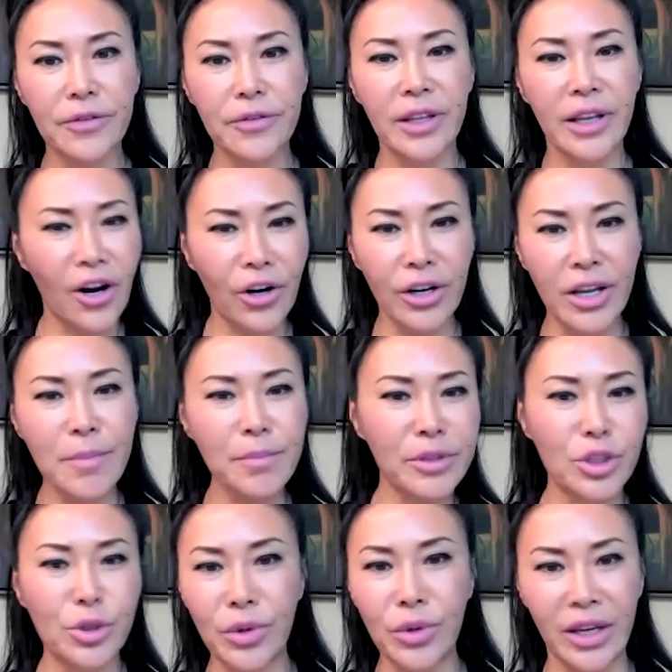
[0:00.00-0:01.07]
they are in
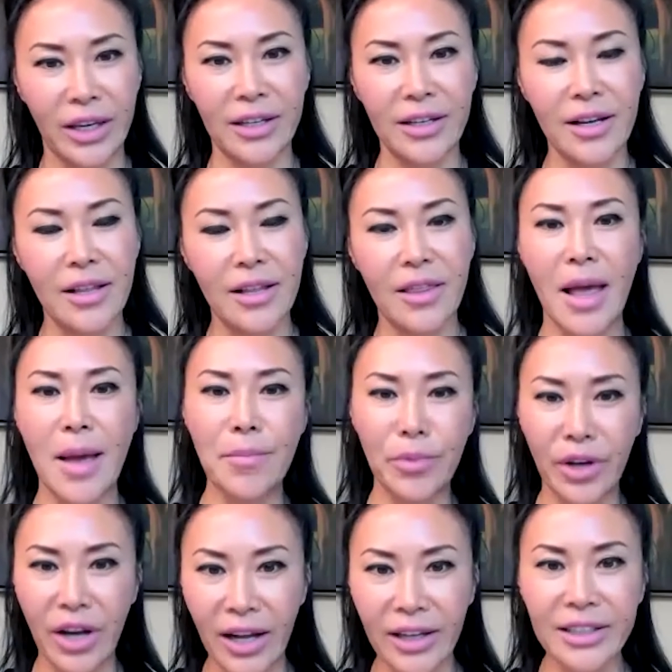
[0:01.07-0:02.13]
between the
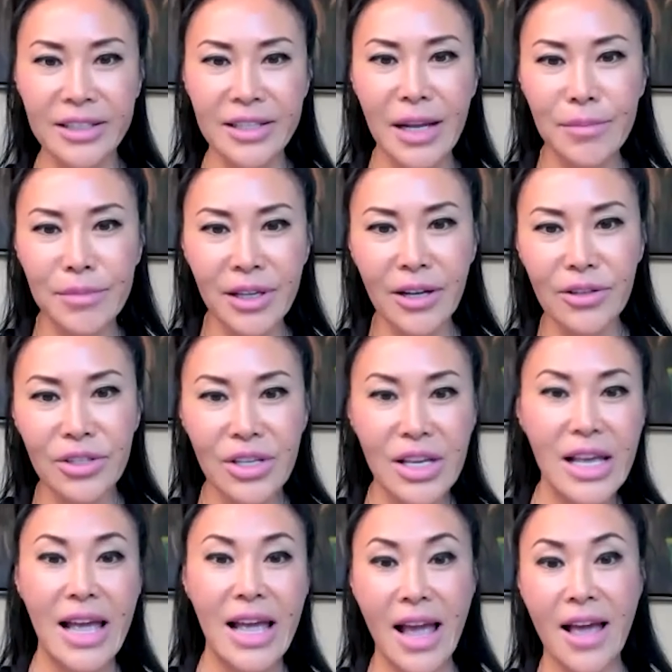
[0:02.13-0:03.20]
embryonic stem cells
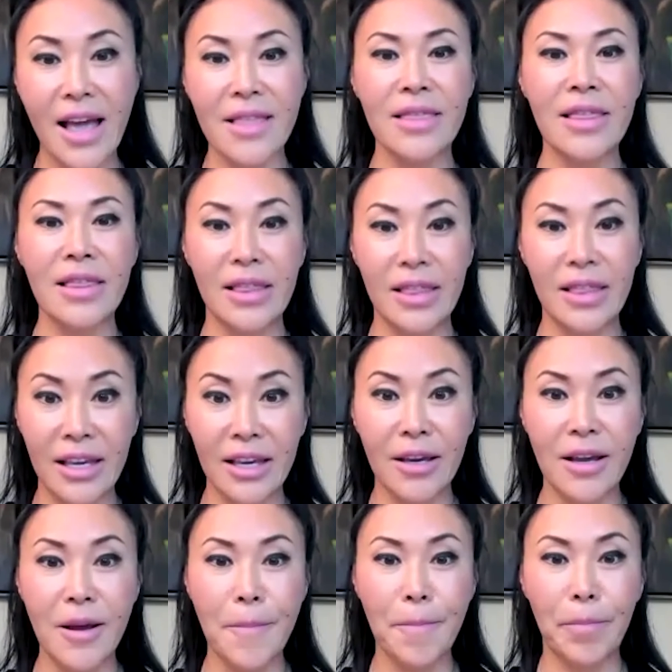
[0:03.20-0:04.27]
and
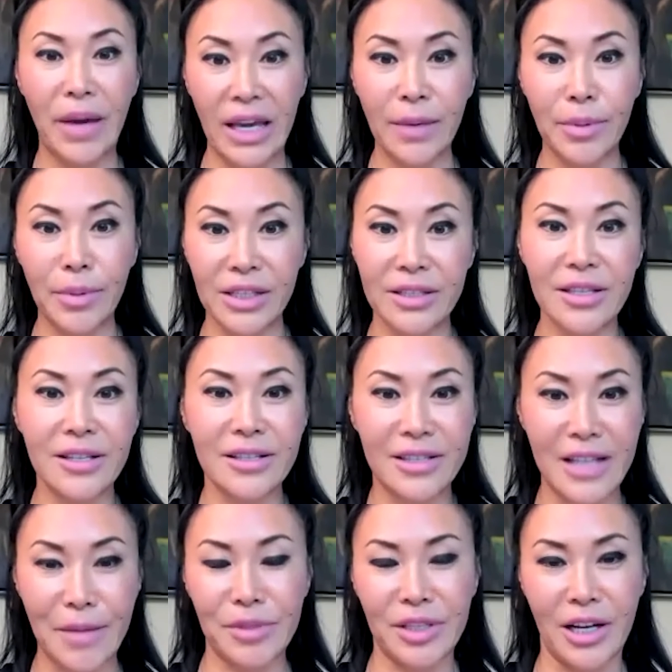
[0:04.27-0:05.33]
the baby's
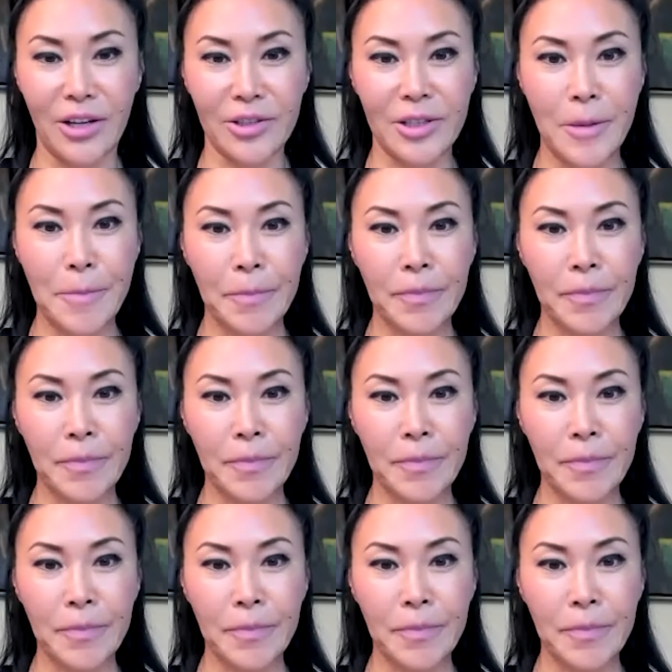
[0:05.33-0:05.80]
stem cells.